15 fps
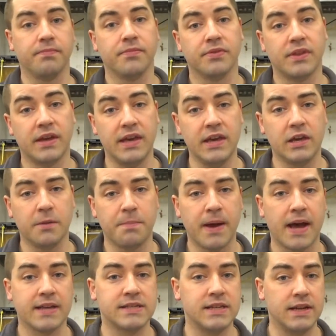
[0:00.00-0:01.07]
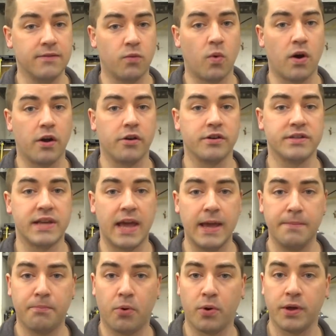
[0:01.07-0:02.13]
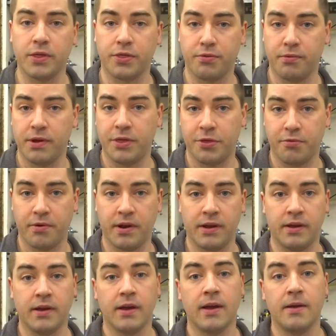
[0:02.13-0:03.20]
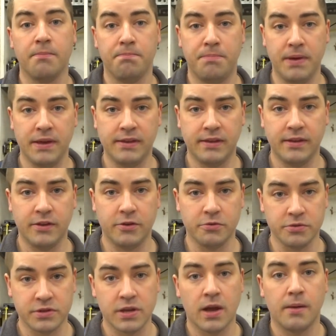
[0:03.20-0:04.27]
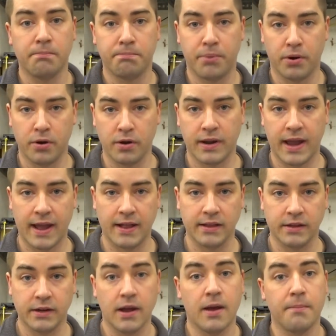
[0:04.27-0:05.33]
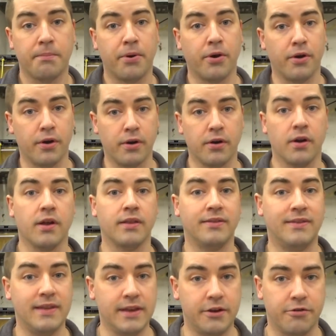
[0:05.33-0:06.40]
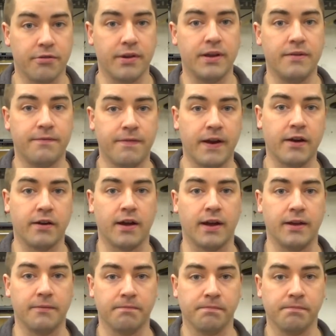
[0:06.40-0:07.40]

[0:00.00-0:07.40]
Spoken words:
The heat capacity of water is 8.33 BTUs per gallon per degree Fahrenheit.